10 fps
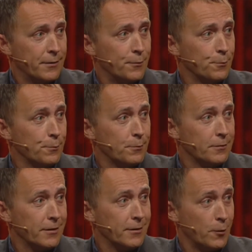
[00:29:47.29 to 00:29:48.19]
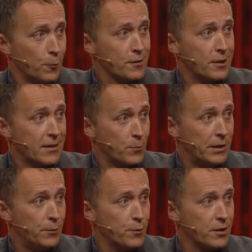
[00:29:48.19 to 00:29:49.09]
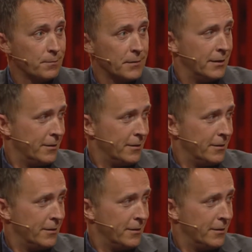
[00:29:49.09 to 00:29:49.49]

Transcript: to clothes as we use them.